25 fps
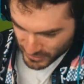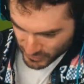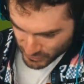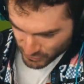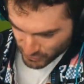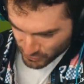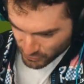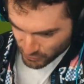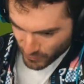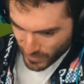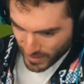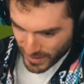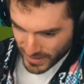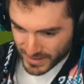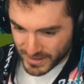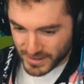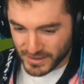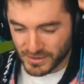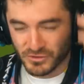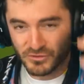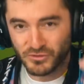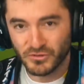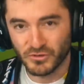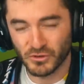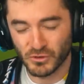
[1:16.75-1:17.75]

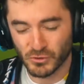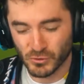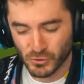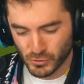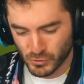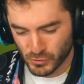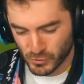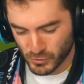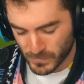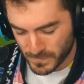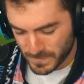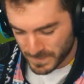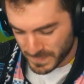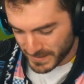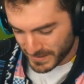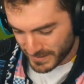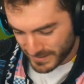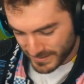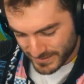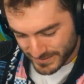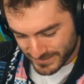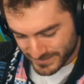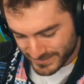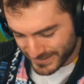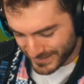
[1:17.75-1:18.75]
trying to
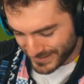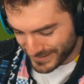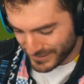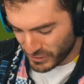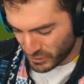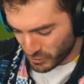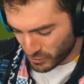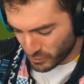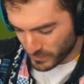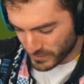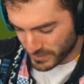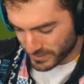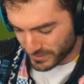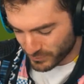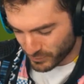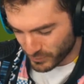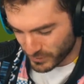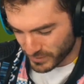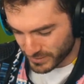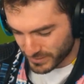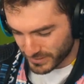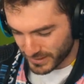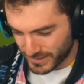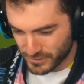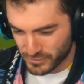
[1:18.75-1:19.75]
deal
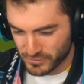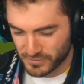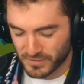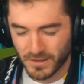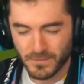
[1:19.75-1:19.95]
with dealers.